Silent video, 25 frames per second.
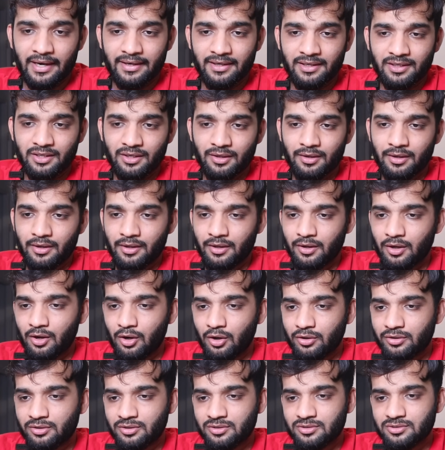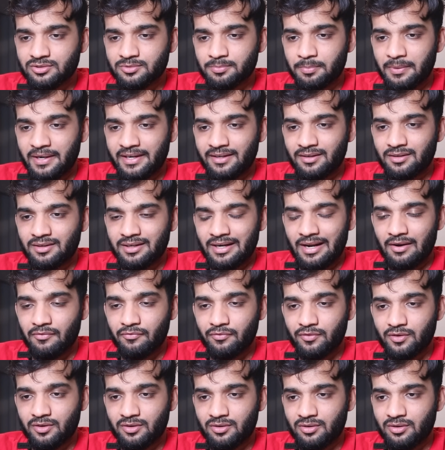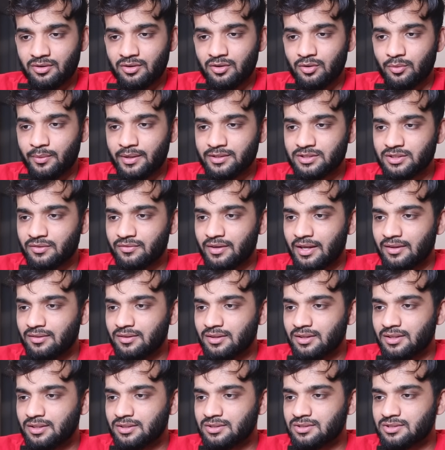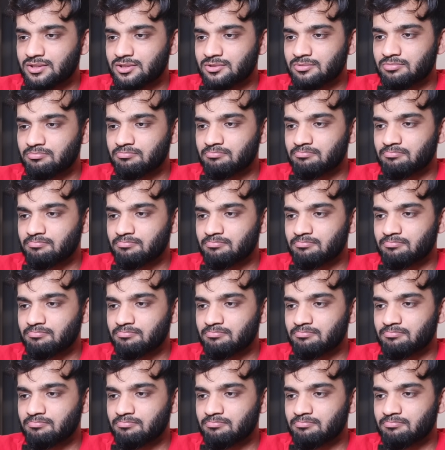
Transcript: editor layout, split left. Once you've done this,